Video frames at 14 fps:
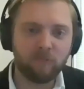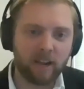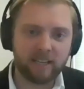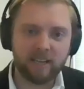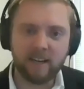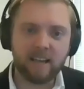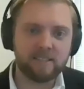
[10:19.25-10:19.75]

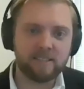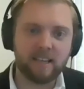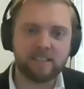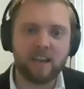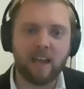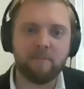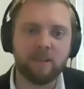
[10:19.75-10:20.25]
recognized
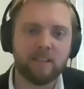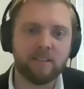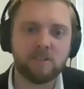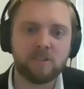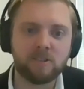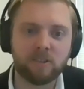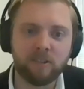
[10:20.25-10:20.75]
that timing
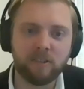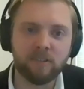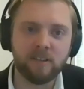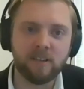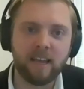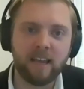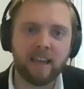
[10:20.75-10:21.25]

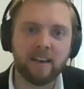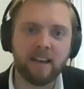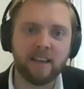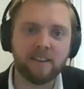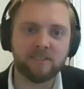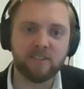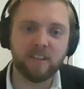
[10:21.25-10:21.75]
concern
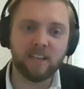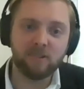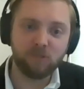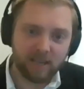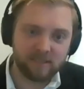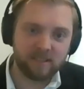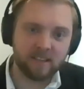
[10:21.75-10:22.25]
and has
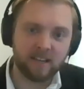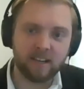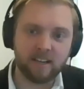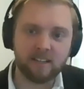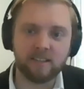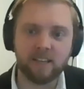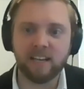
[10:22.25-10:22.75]
addressed it
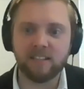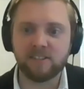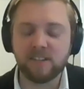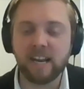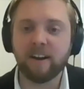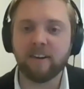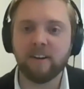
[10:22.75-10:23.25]
in
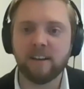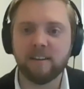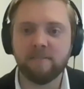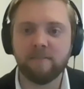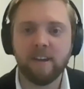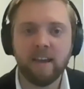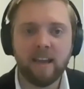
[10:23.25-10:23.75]
its
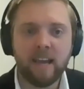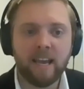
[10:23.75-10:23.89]
narrative,